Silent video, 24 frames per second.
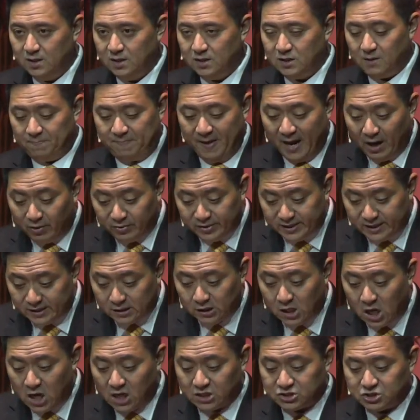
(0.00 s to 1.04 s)
The parent had
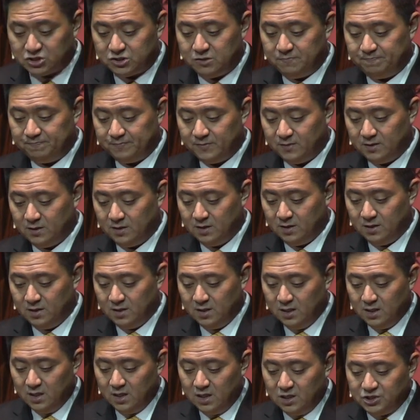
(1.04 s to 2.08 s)
lost.
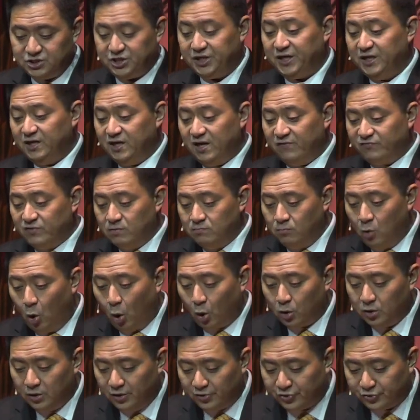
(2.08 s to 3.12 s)
She didn't have the
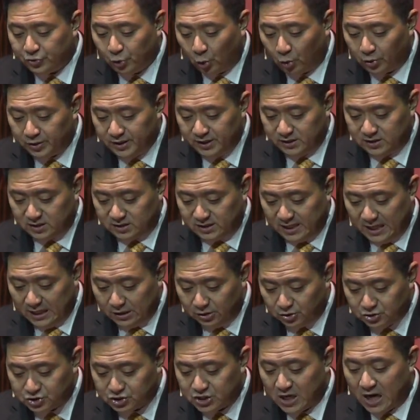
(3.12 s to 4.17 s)
moral authority to tell
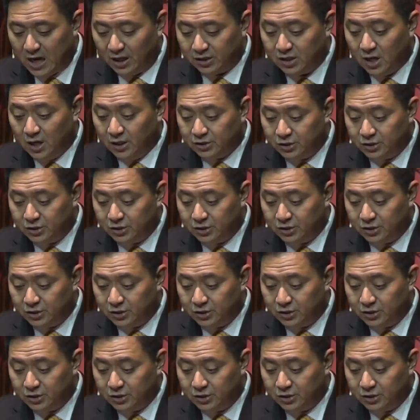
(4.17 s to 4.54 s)
her child